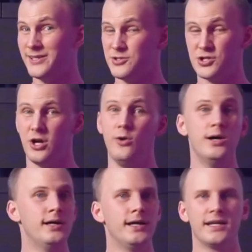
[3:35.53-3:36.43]
a show
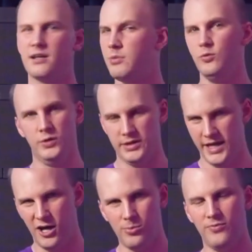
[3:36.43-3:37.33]
can be really
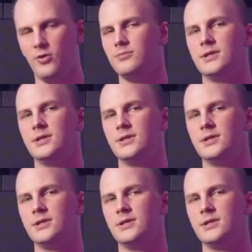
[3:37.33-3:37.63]
helpful.